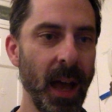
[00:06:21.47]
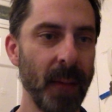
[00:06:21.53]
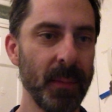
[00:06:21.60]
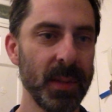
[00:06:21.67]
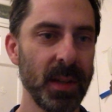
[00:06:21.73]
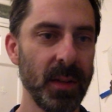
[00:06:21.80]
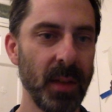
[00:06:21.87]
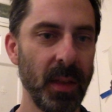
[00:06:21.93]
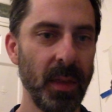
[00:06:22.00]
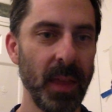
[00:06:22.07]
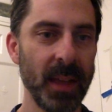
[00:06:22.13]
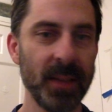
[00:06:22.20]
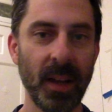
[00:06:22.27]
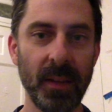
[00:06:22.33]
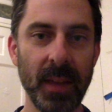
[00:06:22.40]
so that
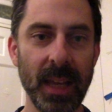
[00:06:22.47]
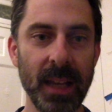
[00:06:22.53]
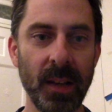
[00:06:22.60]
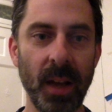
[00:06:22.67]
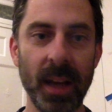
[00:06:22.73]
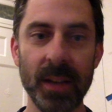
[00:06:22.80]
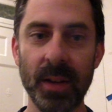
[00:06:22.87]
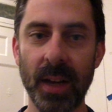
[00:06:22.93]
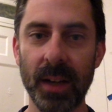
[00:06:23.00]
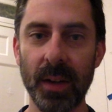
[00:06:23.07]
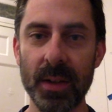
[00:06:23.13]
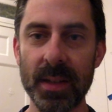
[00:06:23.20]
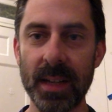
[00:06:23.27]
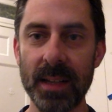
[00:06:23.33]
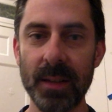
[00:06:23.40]
things like the inline
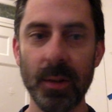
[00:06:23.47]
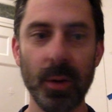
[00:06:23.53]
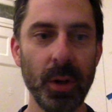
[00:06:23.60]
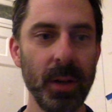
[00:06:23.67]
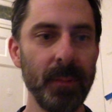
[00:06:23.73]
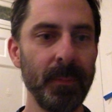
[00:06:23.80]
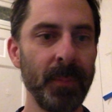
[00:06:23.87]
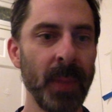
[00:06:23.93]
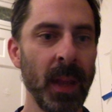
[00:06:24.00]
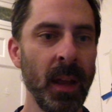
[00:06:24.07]
diagnostics look good,